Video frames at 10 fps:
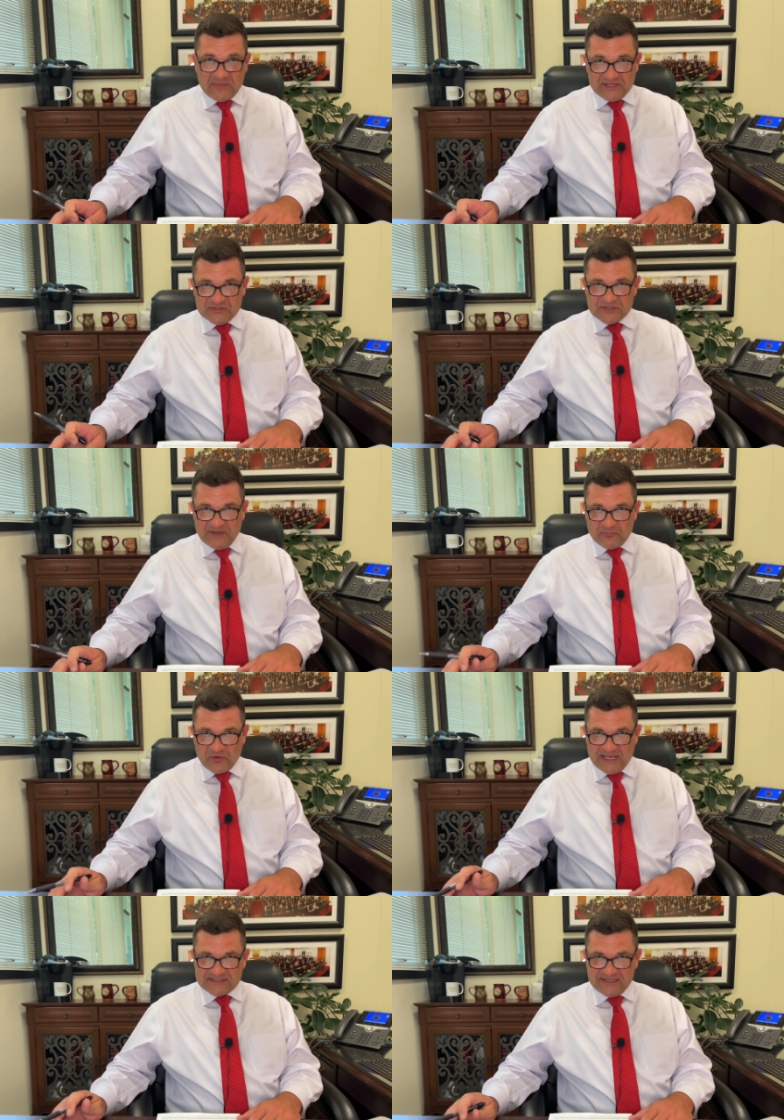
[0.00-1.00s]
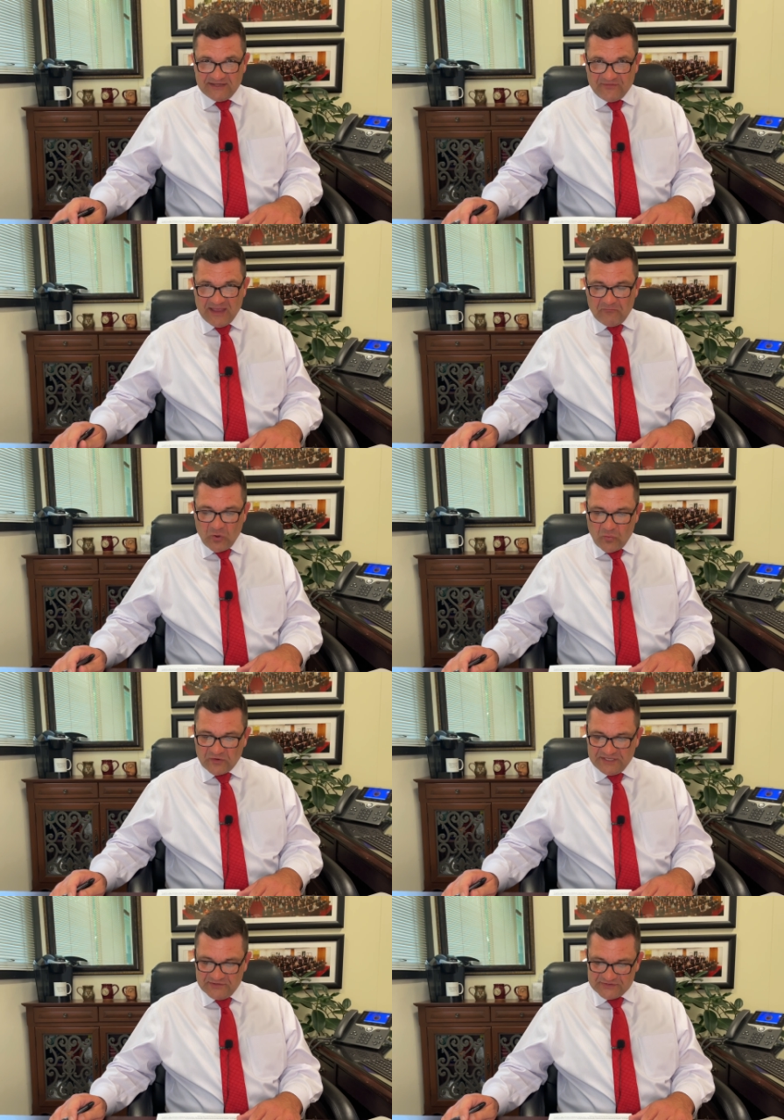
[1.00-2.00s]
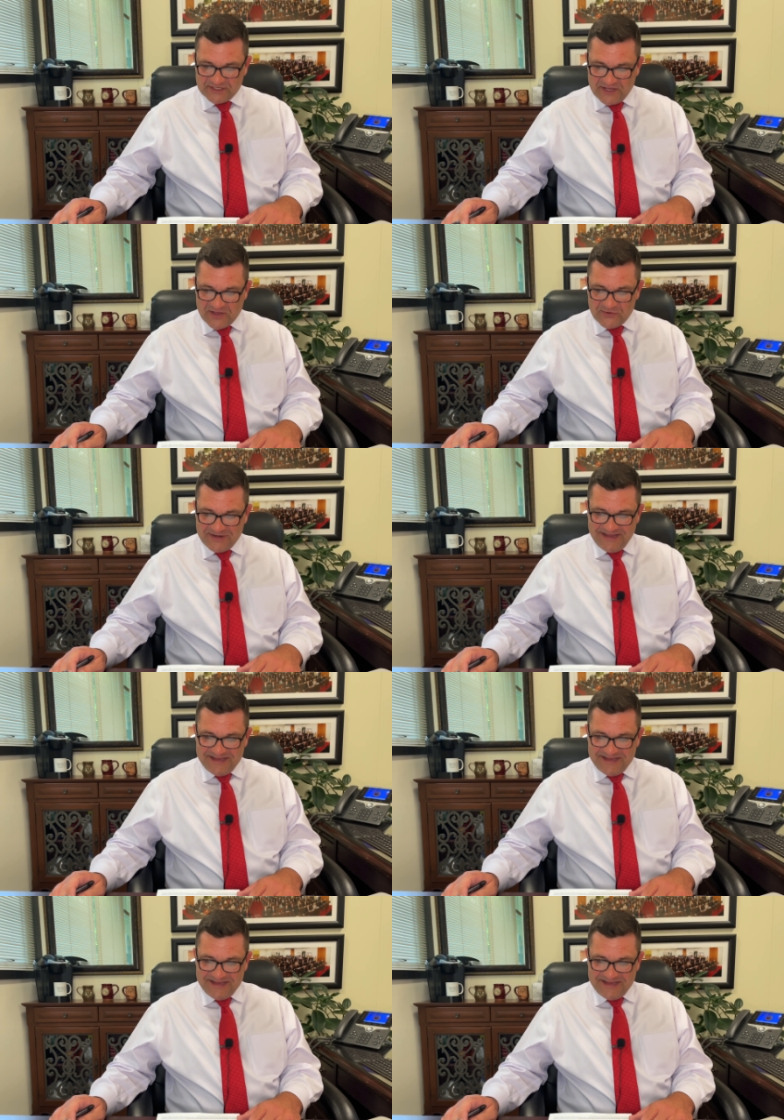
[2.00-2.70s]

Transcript: I used to be president of that board years ago,